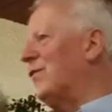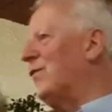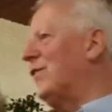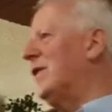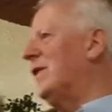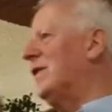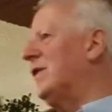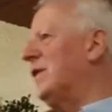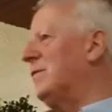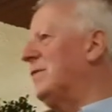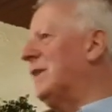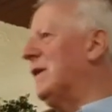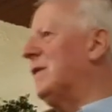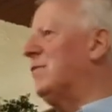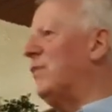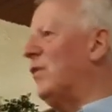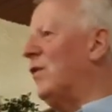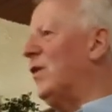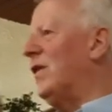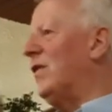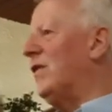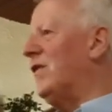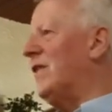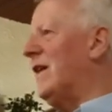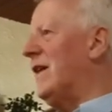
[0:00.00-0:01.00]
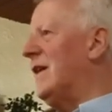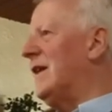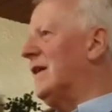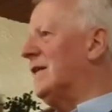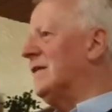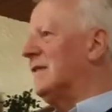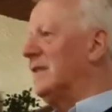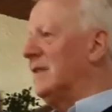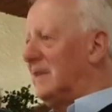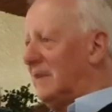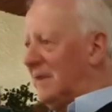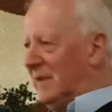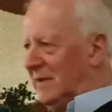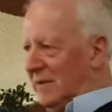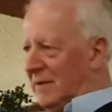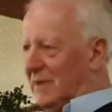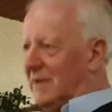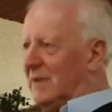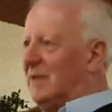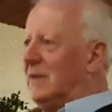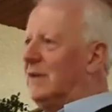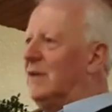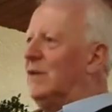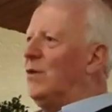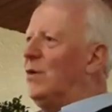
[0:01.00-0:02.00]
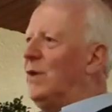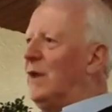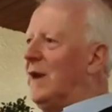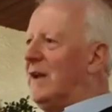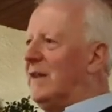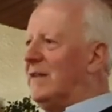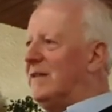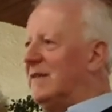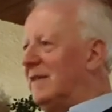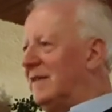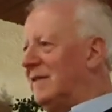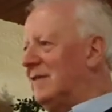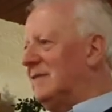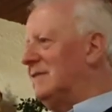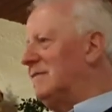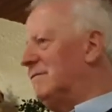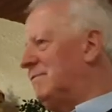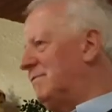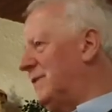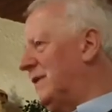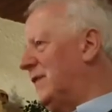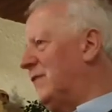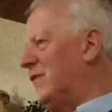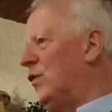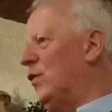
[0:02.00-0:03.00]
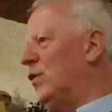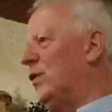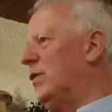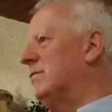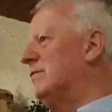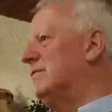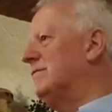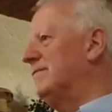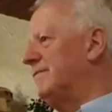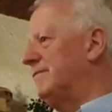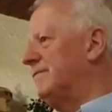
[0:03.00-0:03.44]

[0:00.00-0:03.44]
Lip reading: where the big boys are going at it in big volume.